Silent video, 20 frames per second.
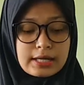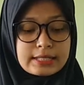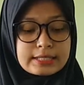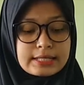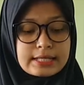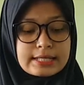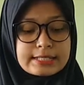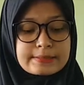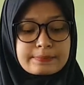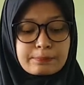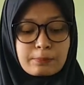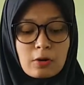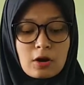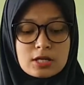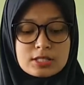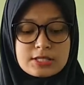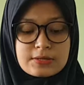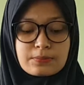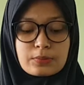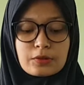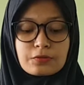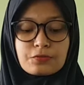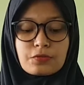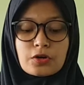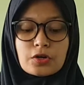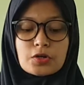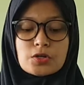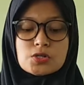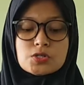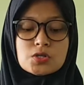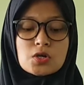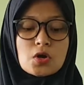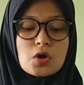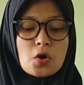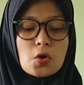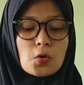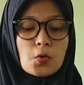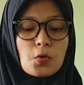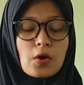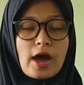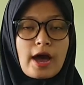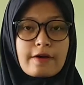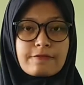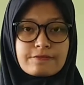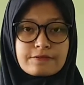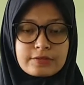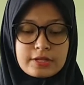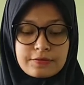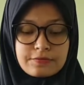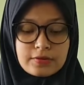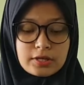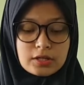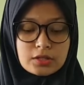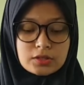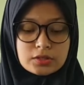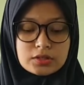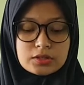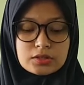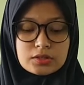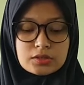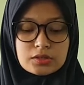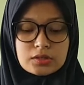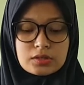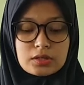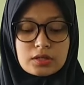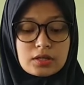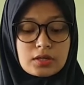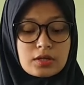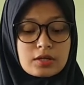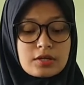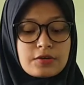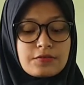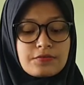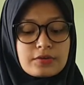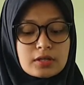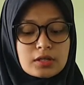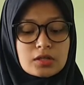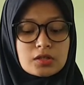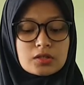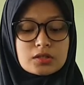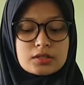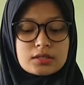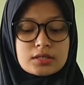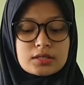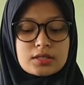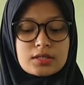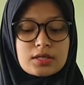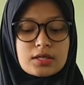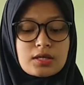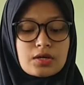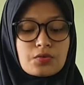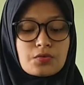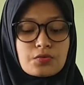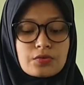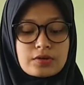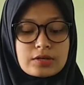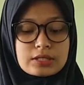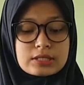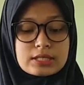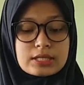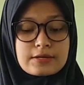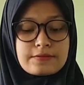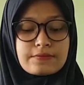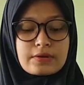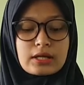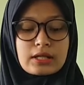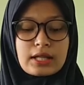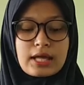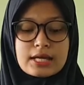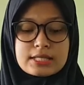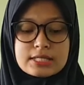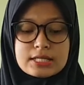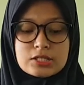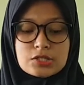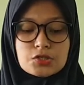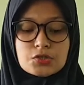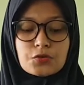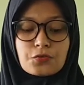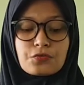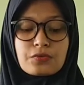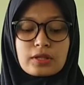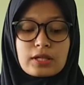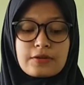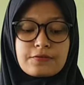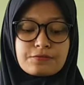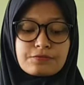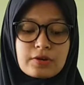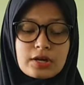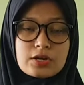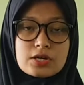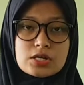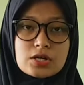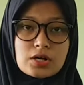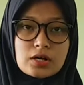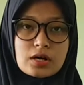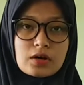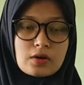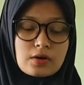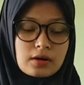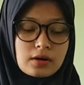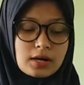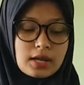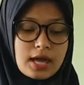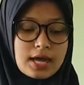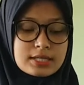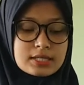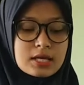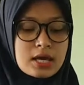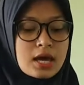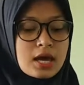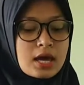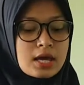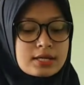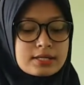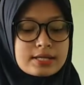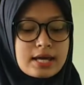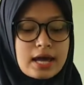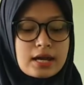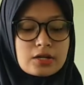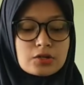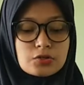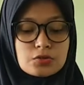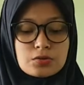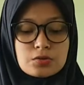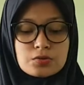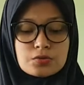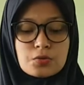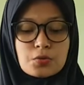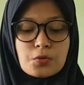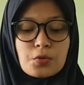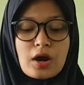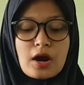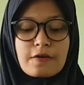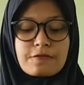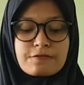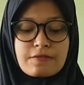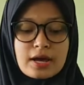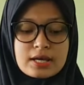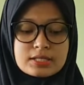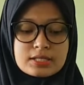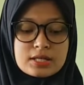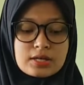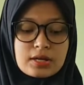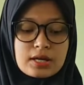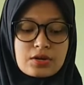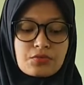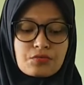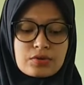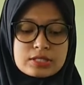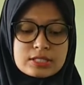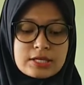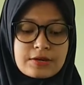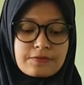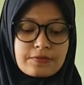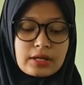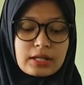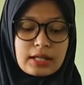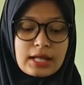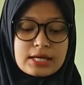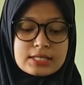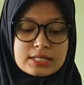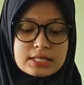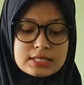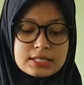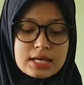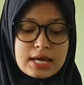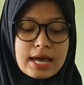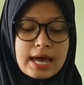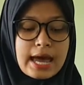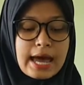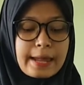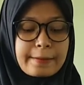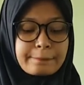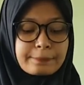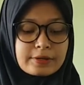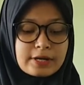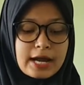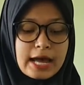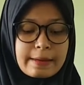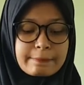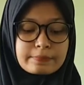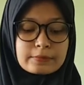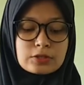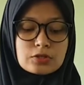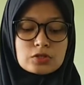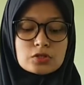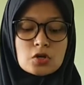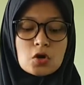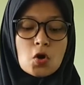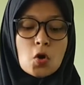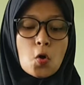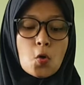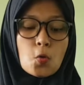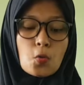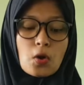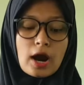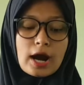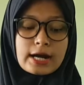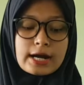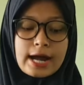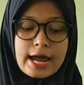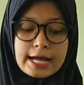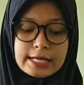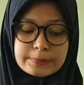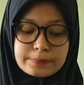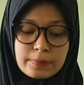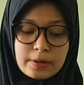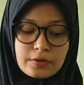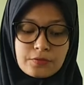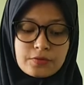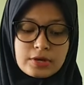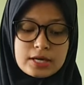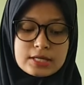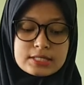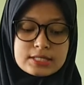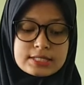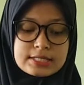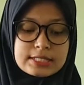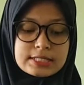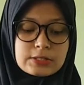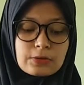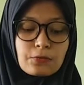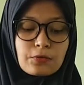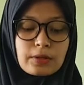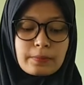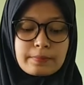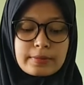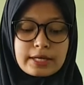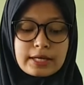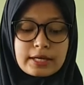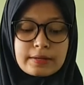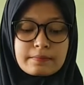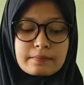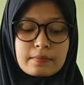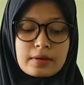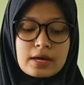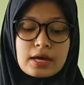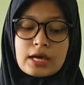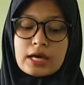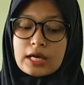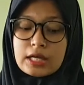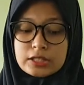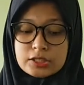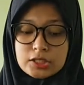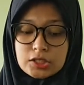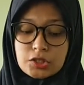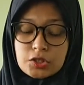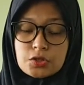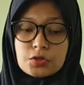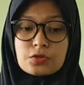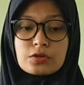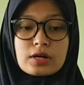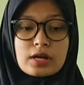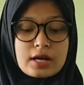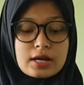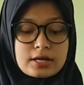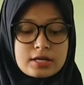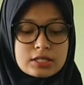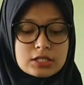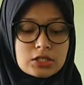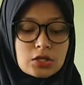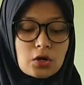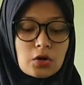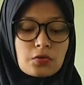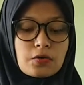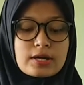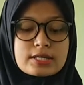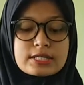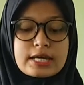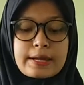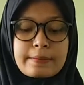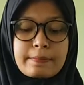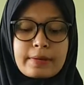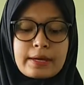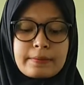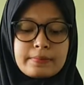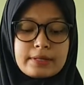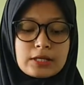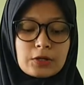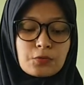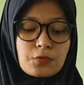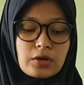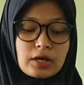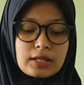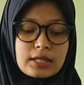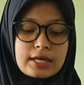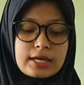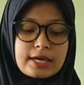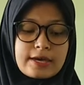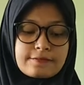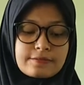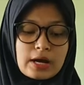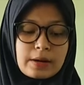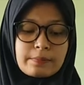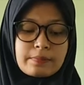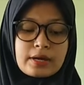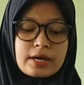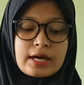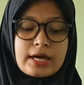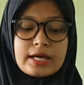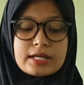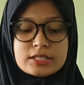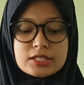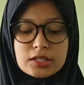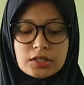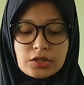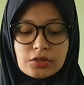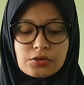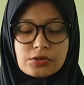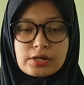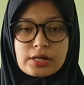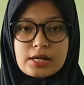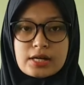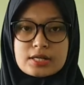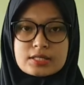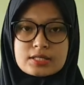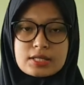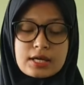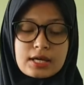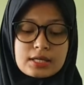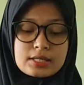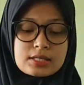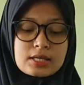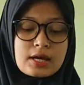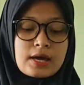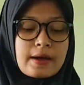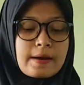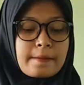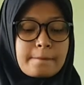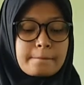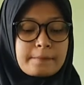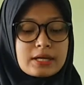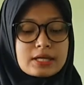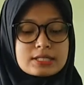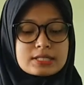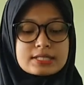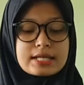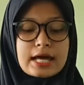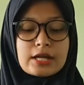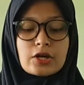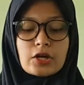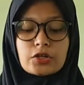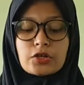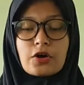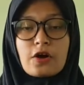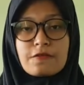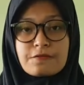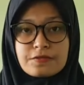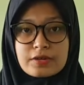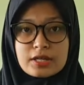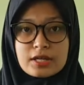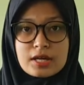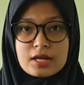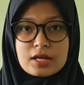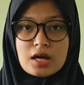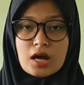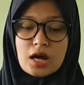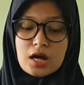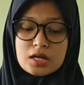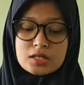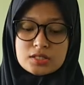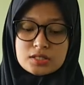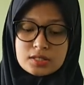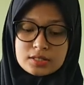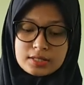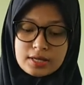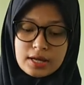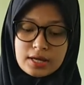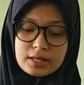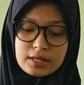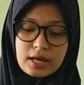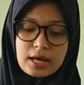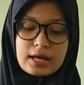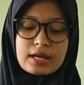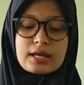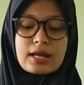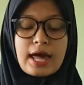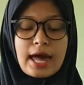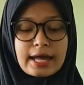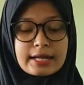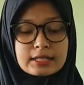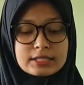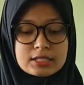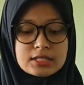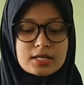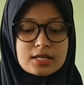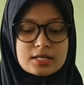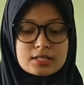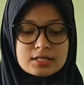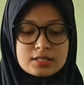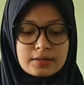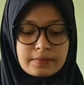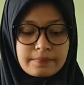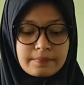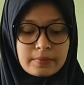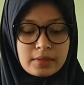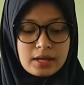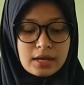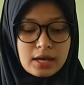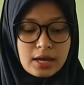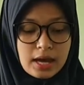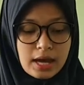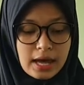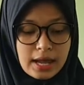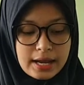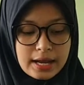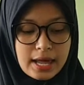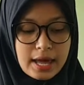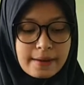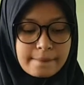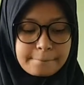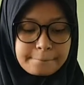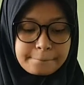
is possible for those who have difficulty receiving lessons to feel inferior or less than those who are faster in receiving lessons, and perhaps those who are experienced this will become insecure, discouraged, and maybe quickly give up. Insecure here means that not confident, uncertain, and anxious. And then